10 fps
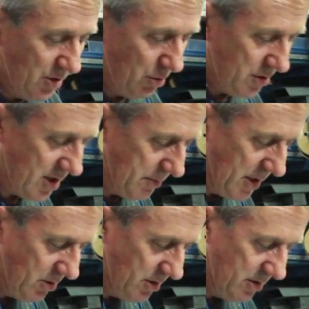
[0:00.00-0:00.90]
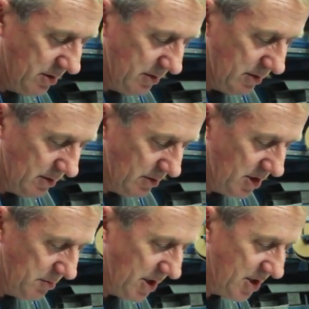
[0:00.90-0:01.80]
draw something on
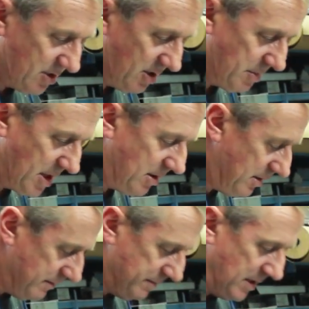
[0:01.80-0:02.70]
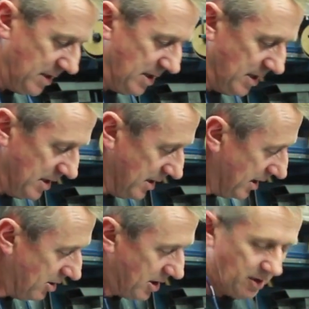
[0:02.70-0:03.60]
your bit of sheet metal,
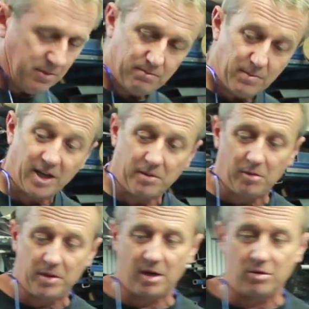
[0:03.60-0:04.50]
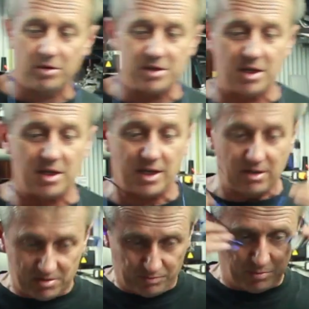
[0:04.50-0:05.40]
and I'm going to make a little bit of noise here now.